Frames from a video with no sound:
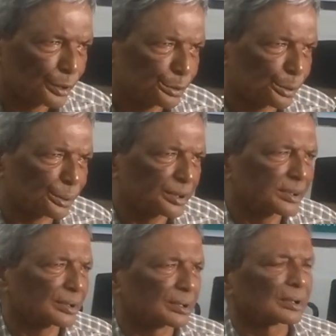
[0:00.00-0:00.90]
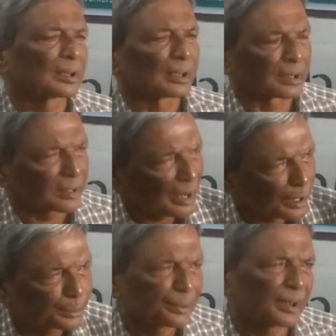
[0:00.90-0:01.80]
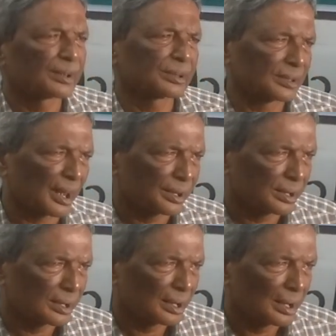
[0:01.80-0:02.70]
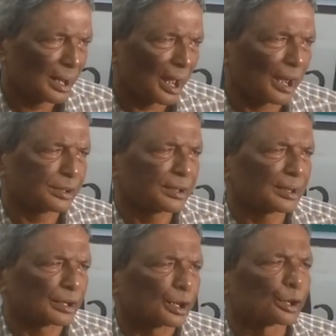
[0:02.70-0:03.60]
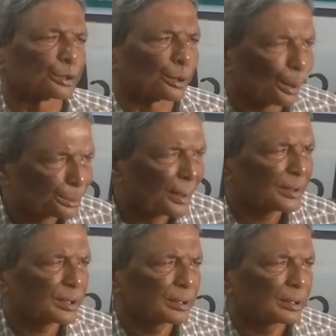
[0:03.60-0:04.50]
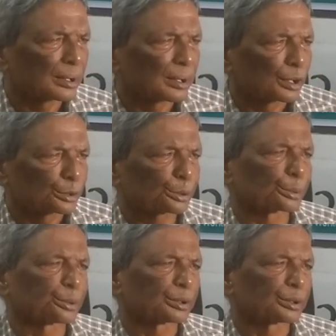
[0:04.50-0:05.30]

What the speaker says: So it is really very sad. I think government should